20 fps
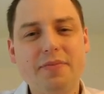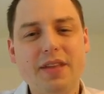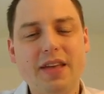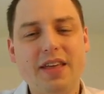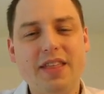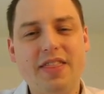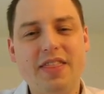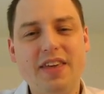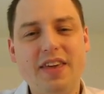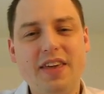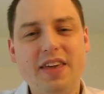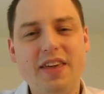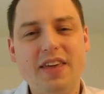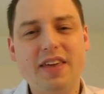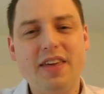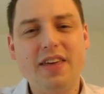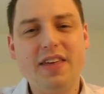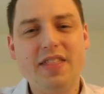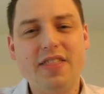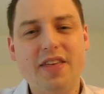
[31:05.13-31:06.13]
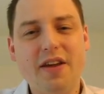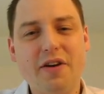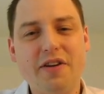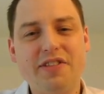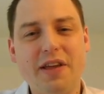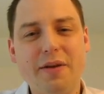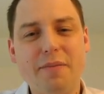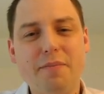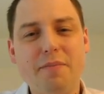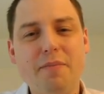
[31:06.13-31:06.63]
there's
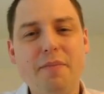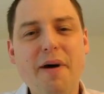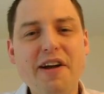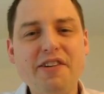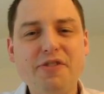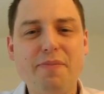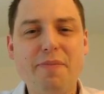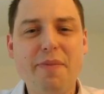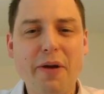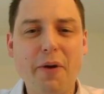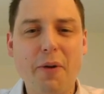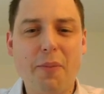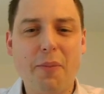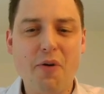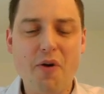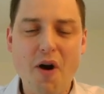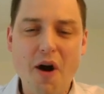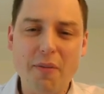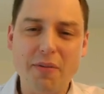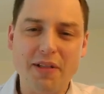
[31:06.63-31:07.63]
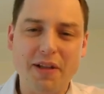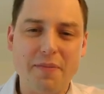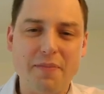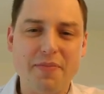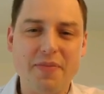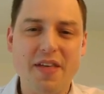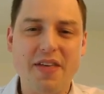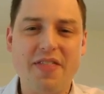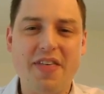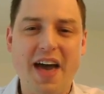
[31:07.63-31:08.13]
a much bigger
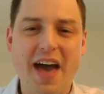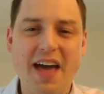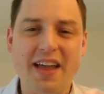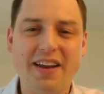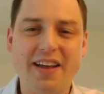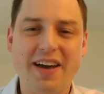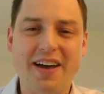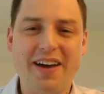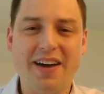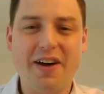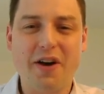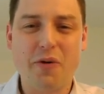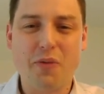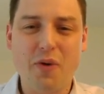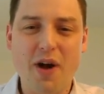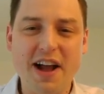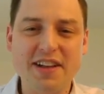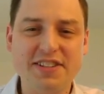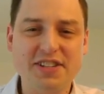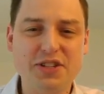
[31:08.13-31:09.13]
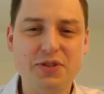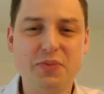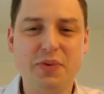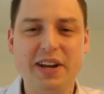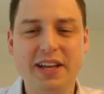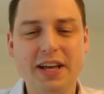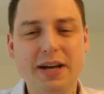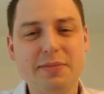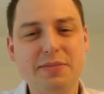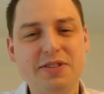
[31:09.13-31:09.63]
problem that arises when
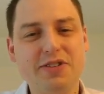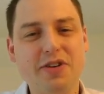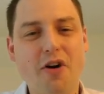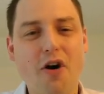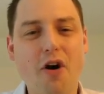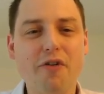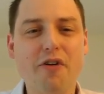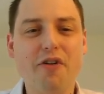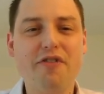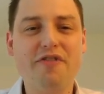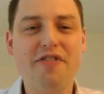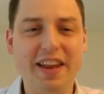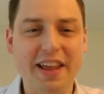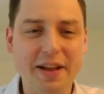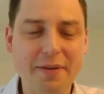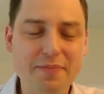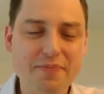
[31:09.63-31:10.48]
it comes to overfitting.